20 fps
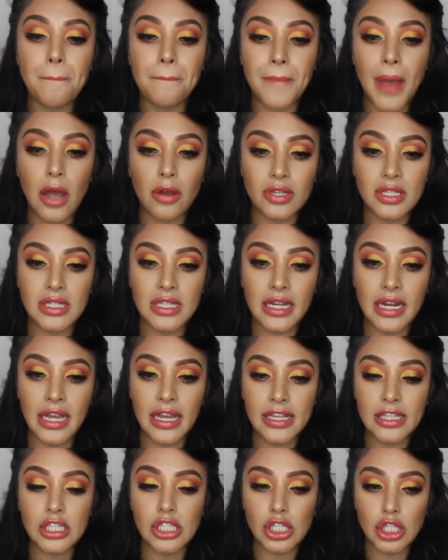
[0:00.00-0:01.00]
posted
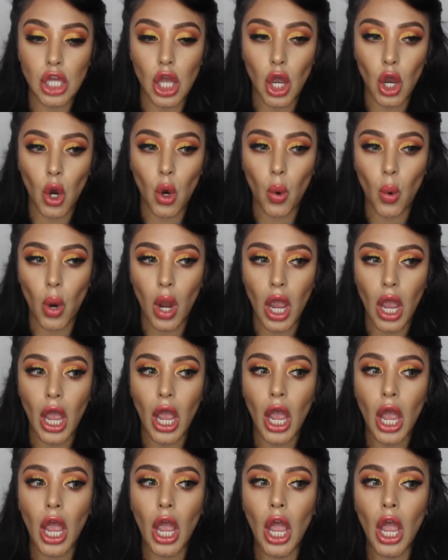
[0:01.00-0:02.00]
it. So
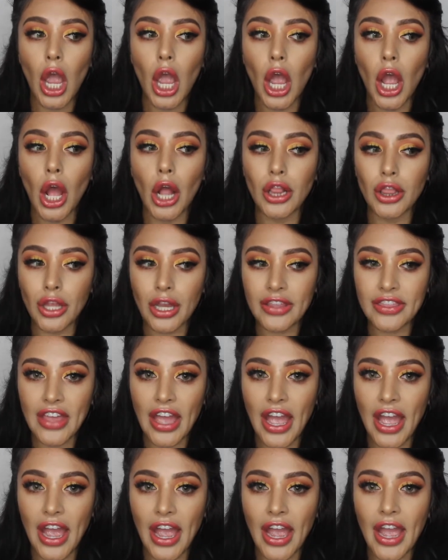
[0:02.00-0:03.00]
look at
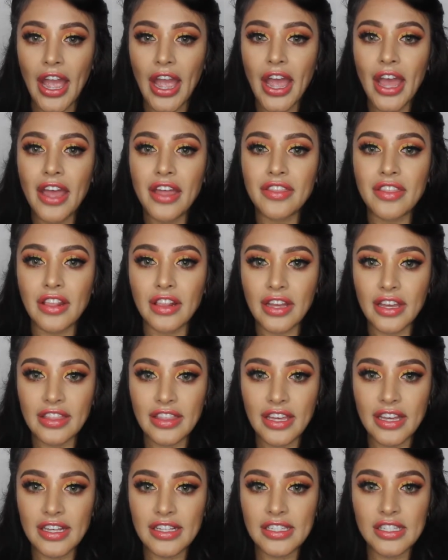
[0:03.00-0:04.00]
that, then look at
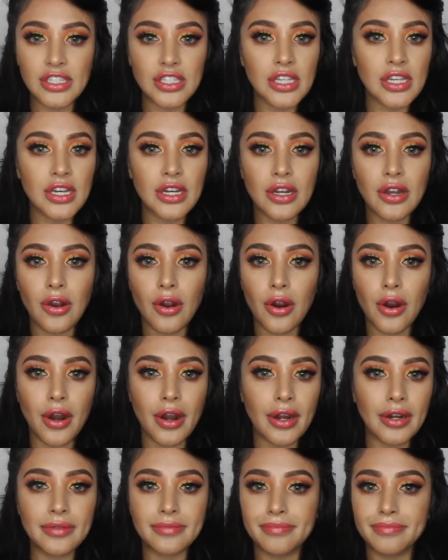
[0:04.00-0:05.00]
this,
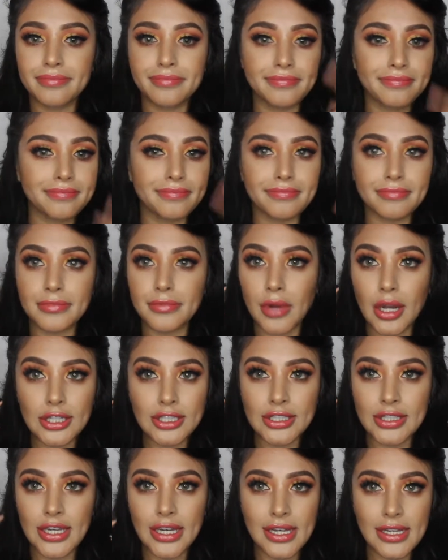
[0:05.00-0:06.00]
or
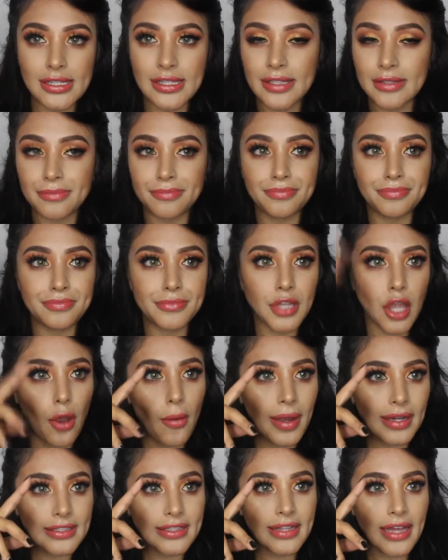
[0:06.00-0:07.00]
watch this, go
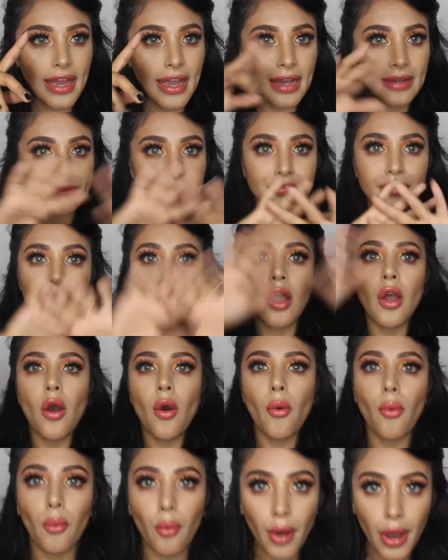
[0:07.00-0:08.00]
back to that,
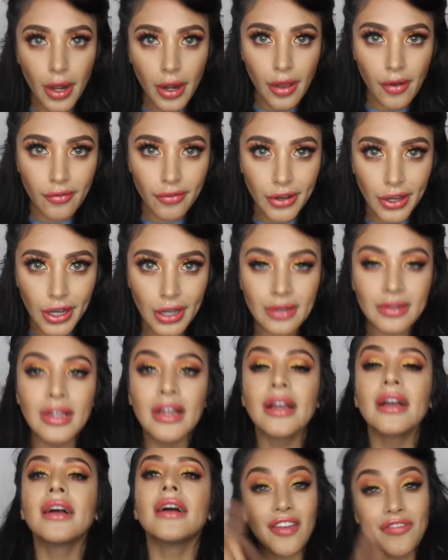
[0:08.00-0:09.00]
whatever.
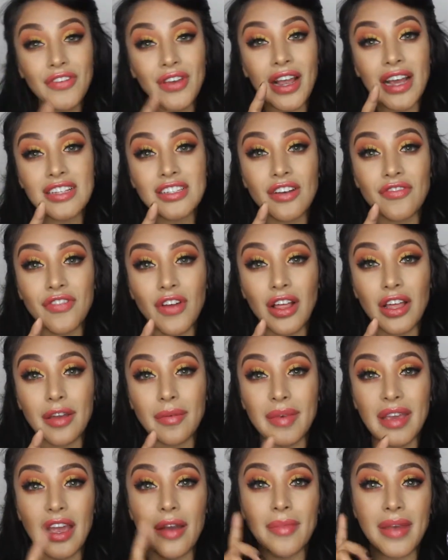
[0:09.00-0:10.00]
If you guys aren't
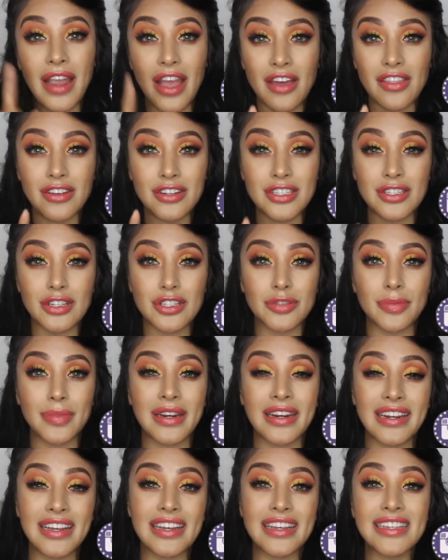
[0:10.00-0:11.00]
following me on my other social
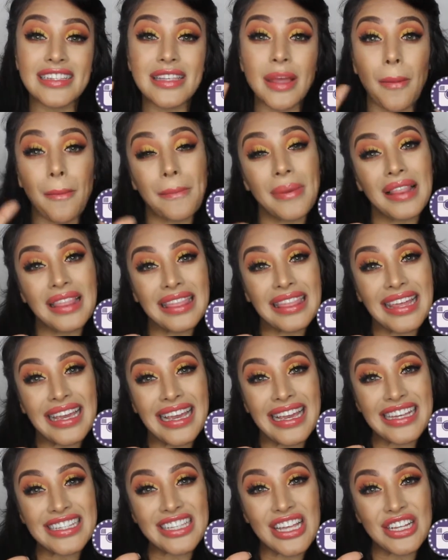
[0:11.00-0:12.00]
medias,
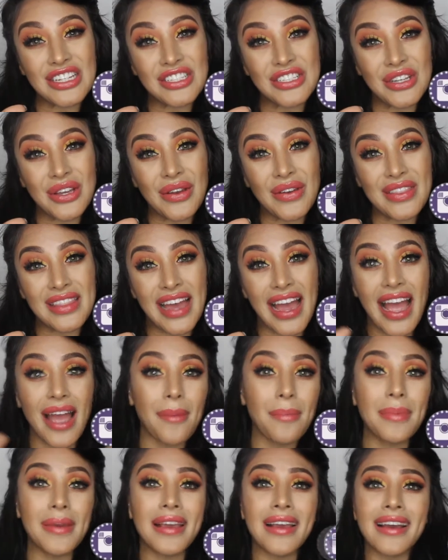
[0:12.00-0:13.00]
please do
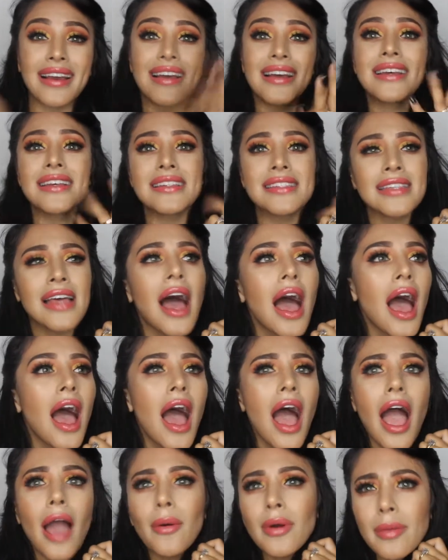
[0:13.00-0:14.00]
that because
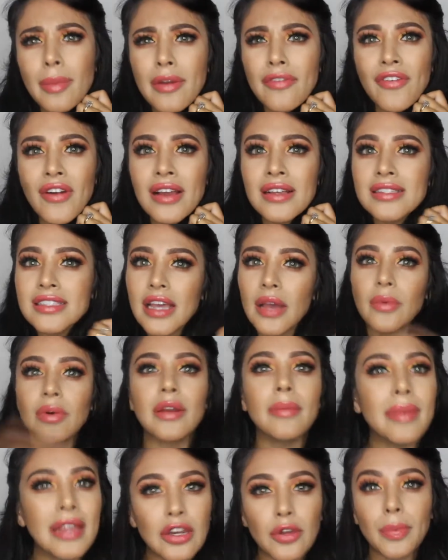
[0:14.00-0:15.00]
I want to be friends. I
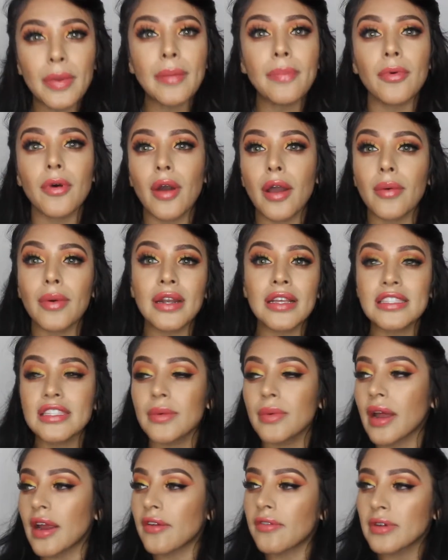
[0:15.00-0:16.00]
want to meet new people. I want to see
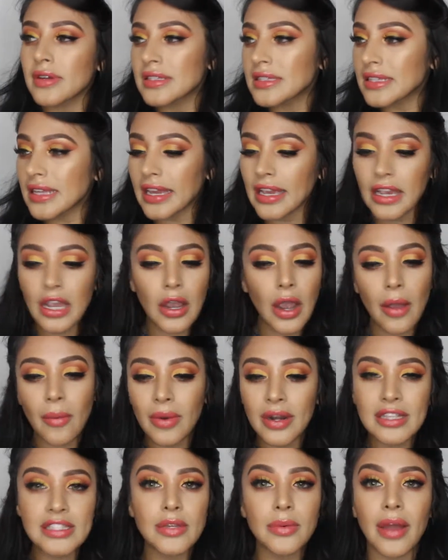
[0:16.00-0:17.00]
what everyone's like. I
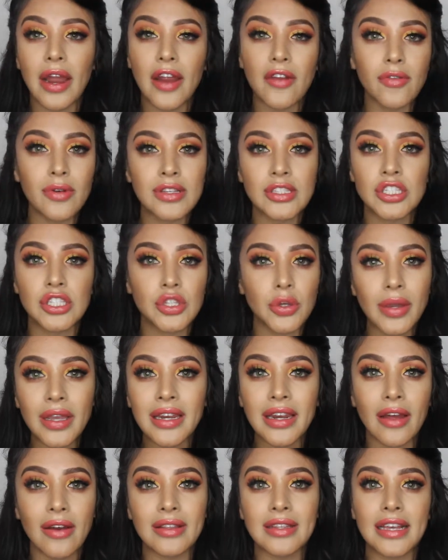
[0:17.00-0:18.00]
want to see what everyone's
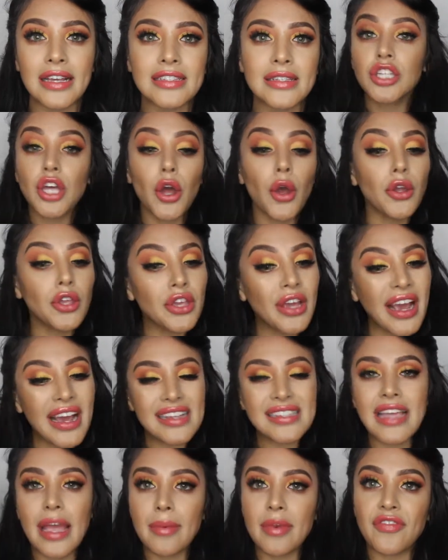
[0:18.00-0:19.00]
doing nowadays. So you
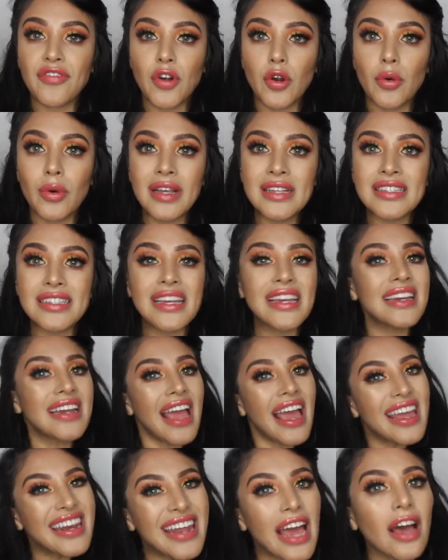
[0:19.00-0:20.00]
guys came here for a reason,
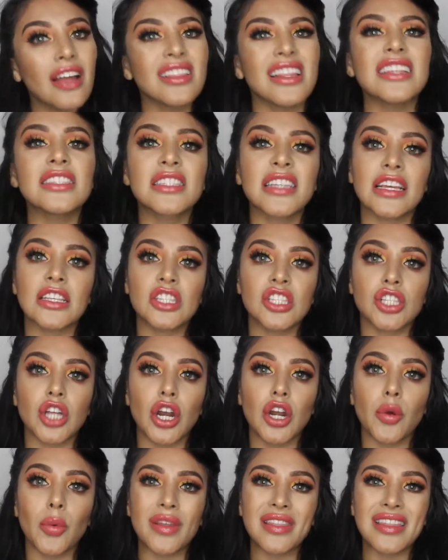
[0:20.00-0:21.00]
and now let's get
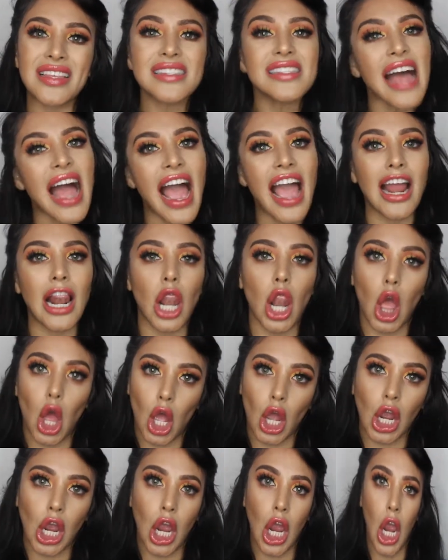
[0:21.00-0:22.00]
started with this eye
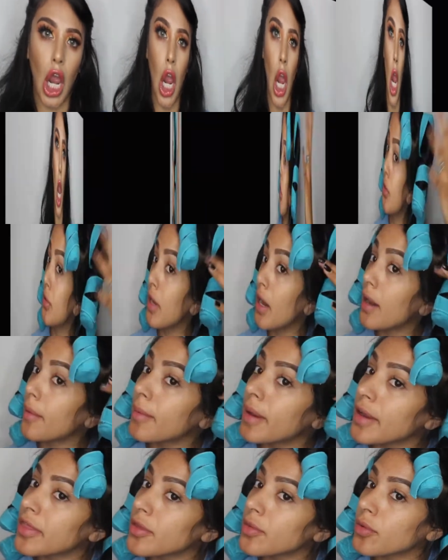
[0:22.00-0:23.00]
look. Do not
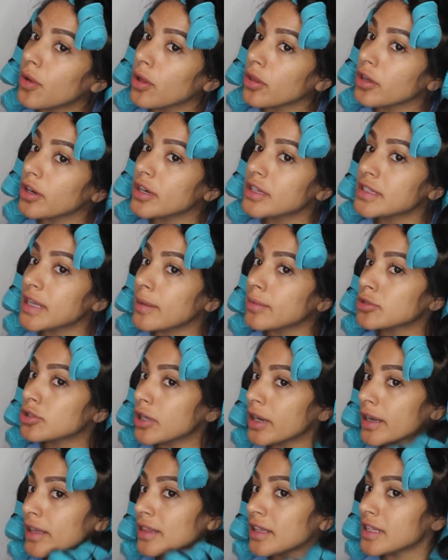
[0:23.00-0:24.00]
mind the rollers. I'm
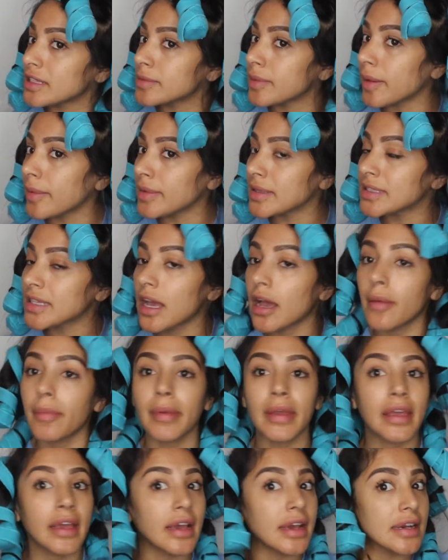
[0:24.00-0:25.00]
trying these babies out
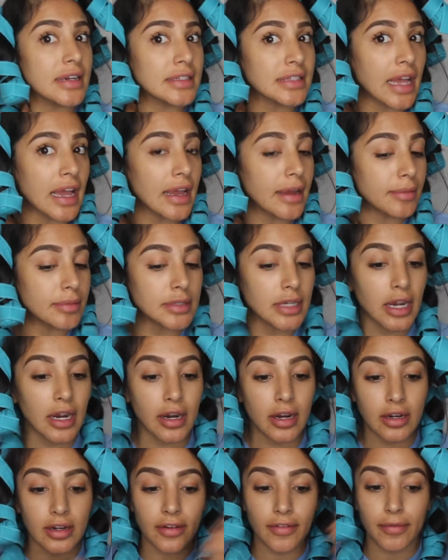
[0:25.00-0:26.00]
because I am
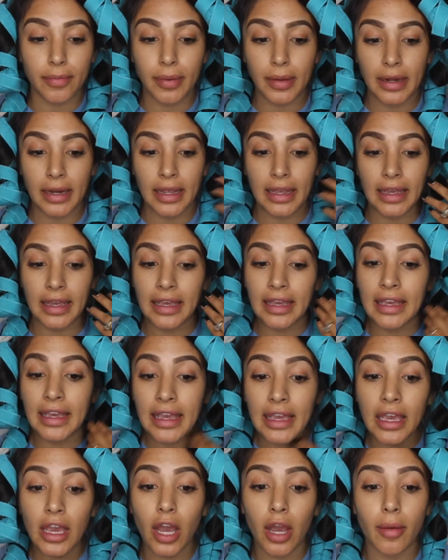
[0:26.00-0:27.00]
tired of putting
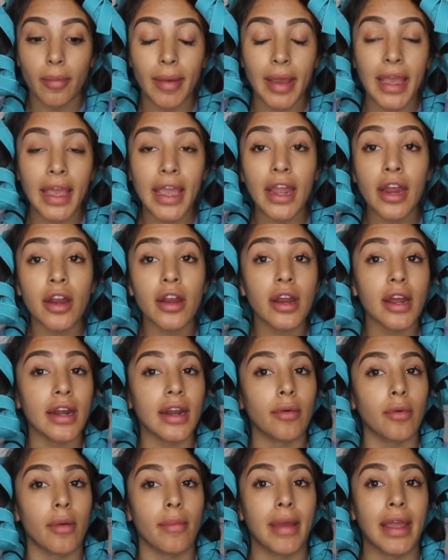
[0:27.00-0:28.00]
heat on my hair and
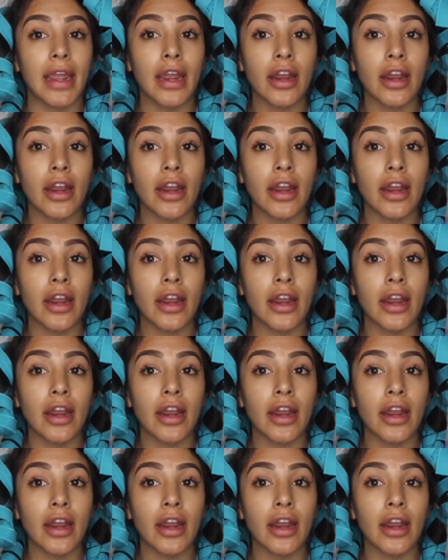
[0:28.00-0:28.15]
I want my